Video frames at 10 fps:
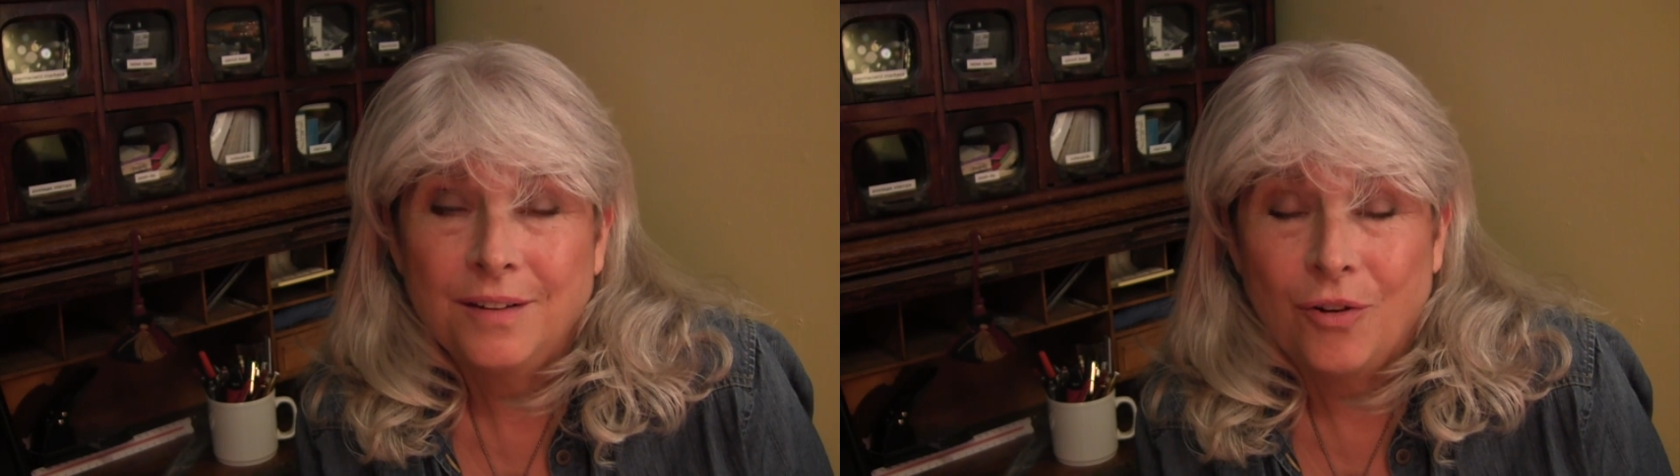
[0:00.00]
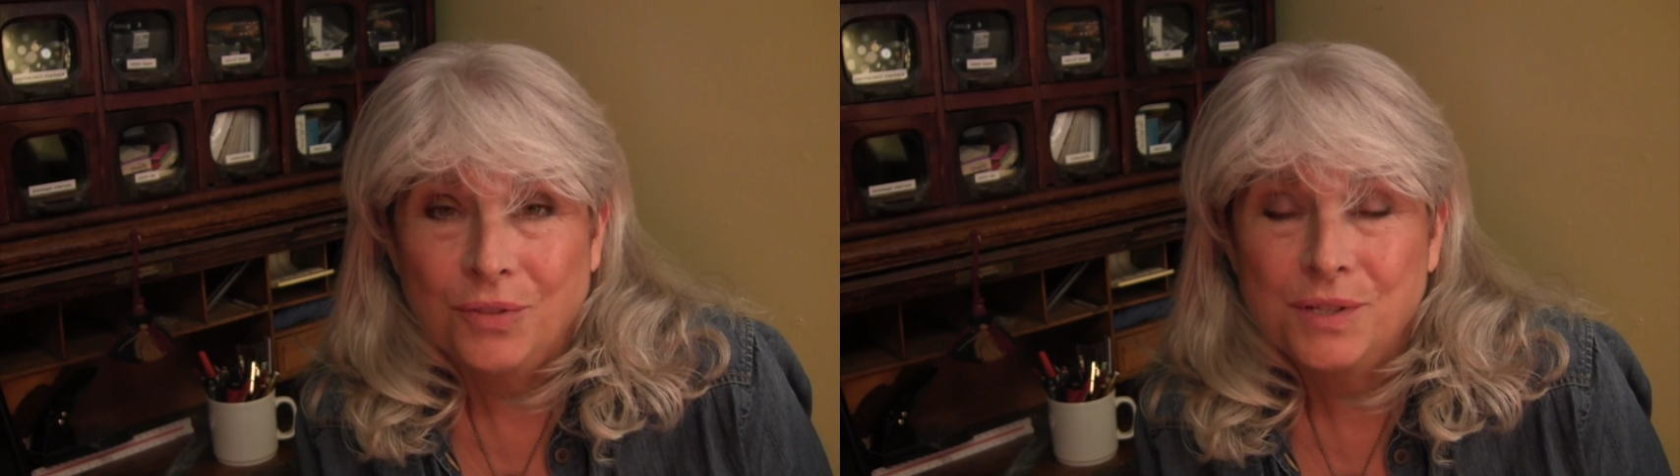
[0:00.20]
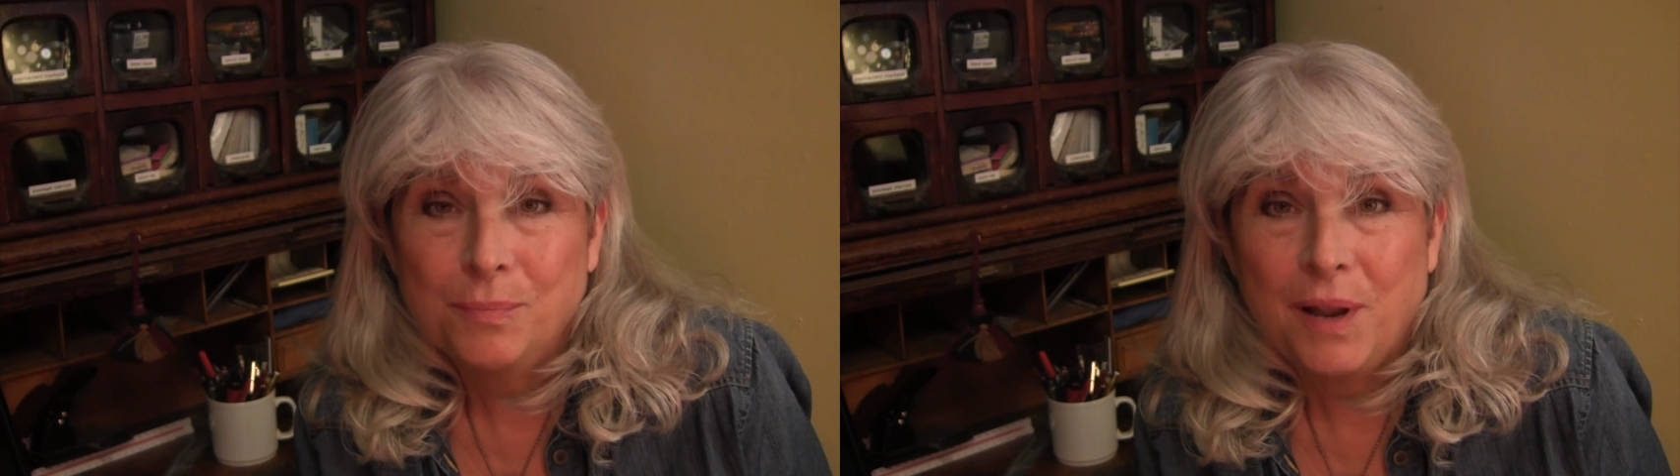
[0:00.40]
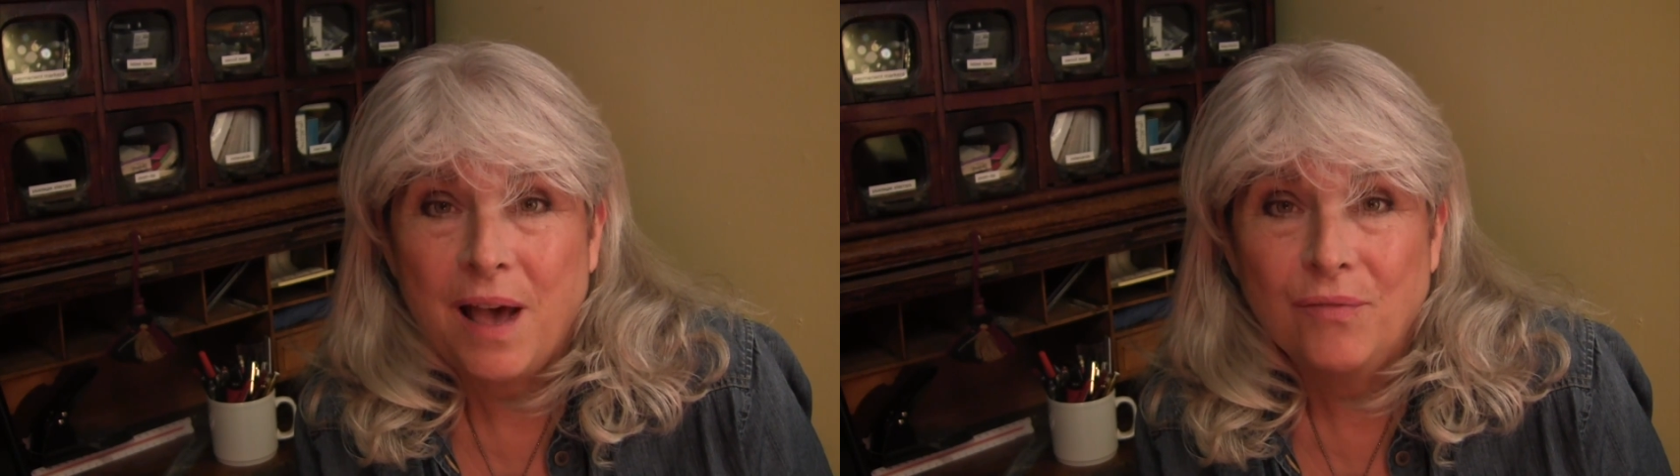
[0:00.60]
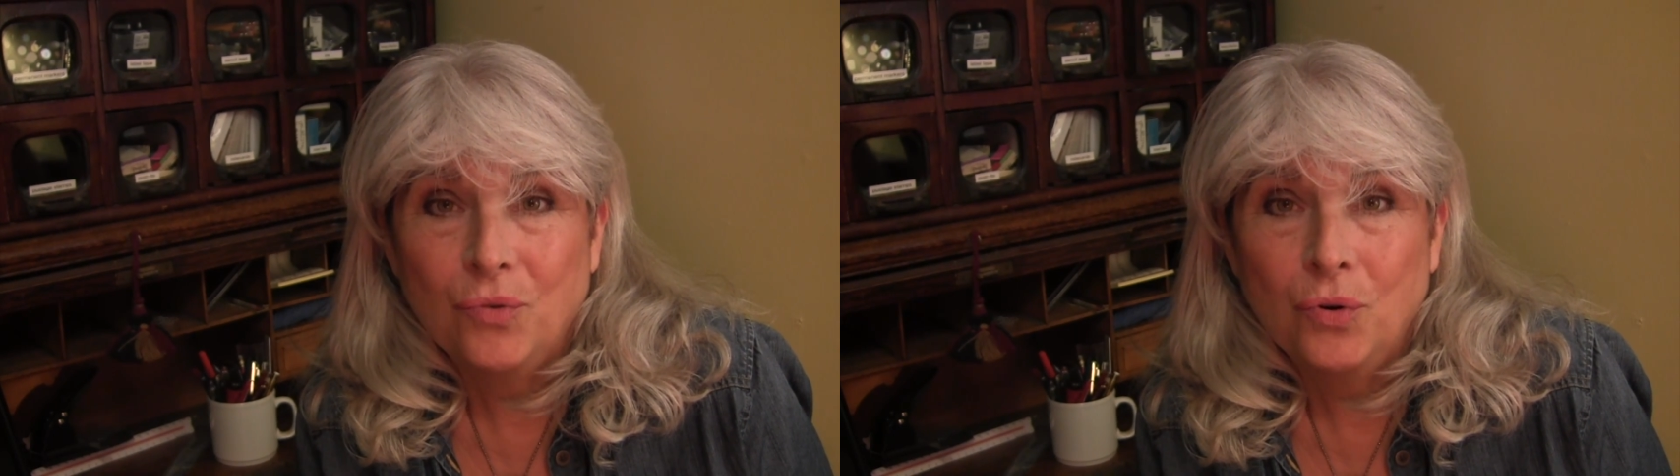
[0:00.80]
on this
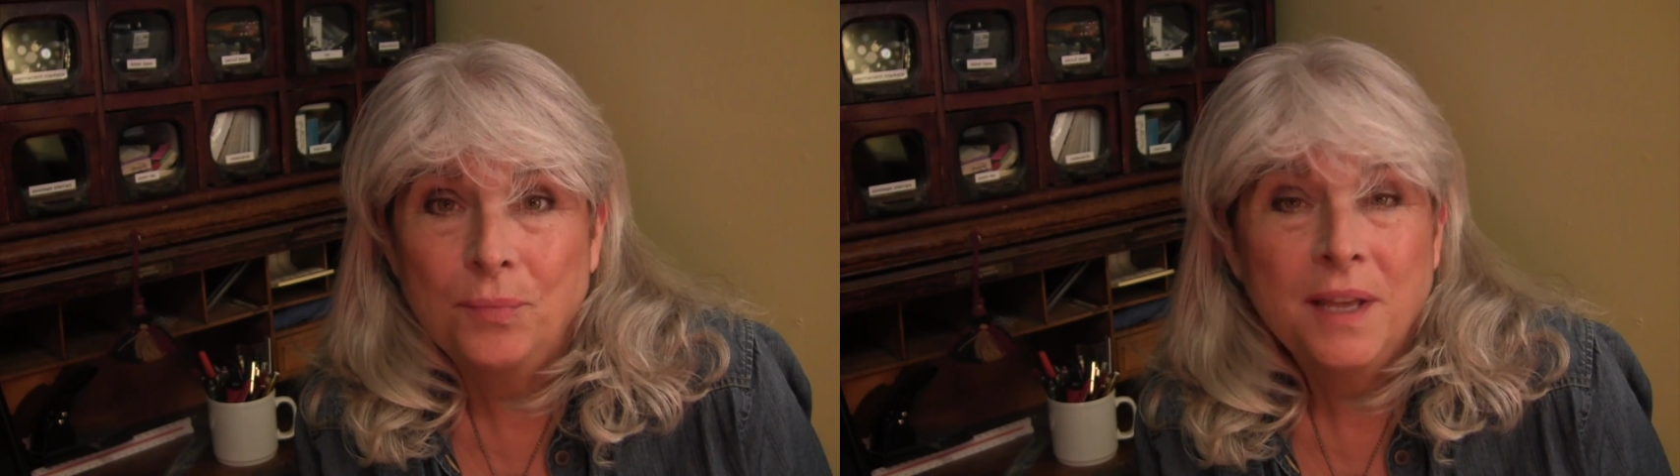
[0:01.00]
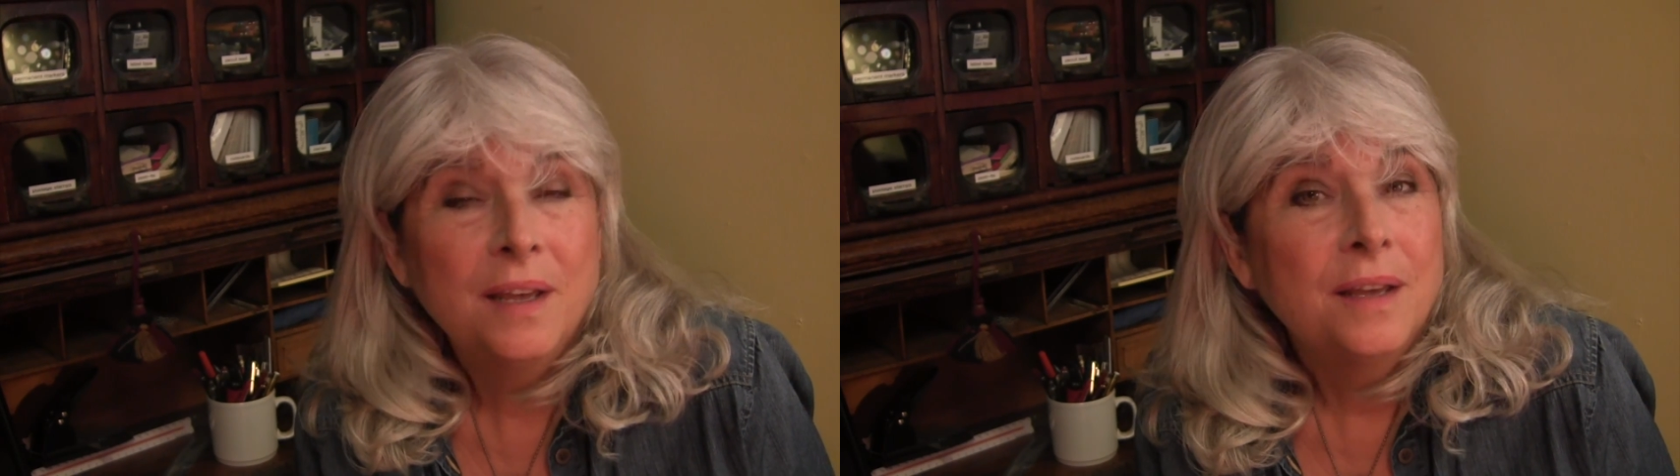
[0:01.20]
platform,